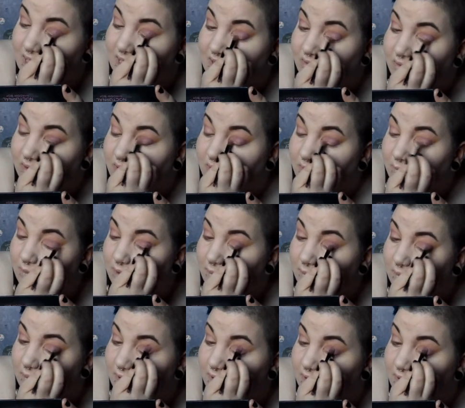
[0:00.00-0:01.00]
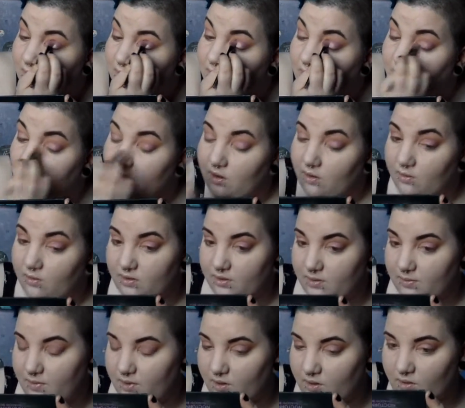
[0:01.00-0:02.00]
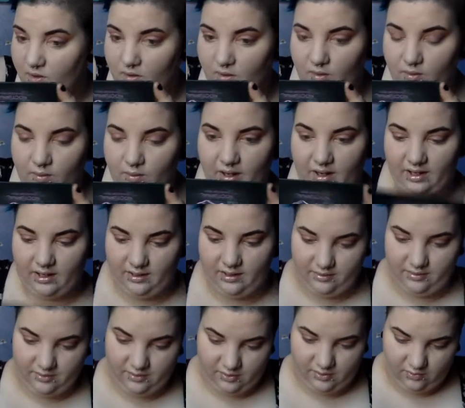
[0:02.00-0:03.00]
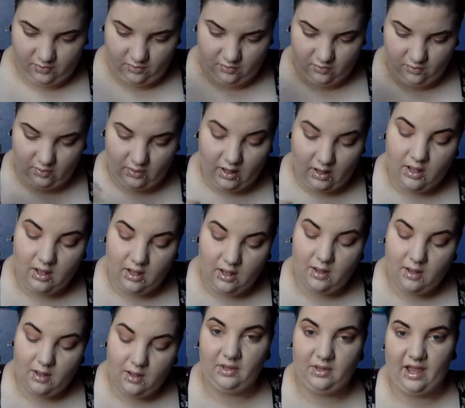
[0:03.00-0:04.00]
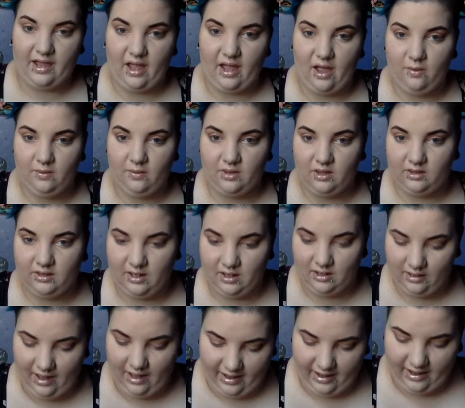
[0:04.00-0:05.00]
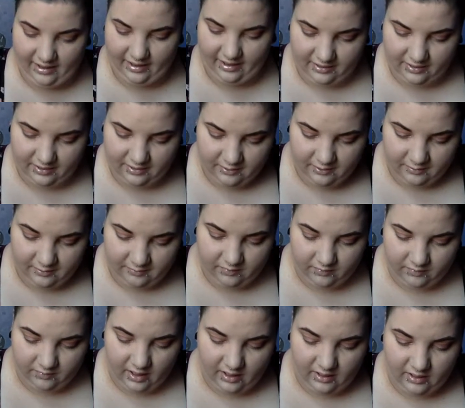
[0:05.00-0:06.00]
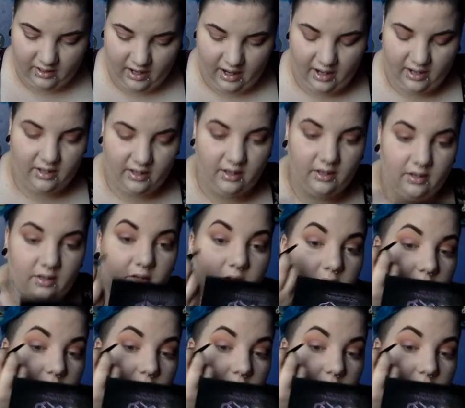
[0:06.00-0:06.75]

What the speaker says: So I think what I'm going to do now is I'm going to go into Blackout with the little end and kind of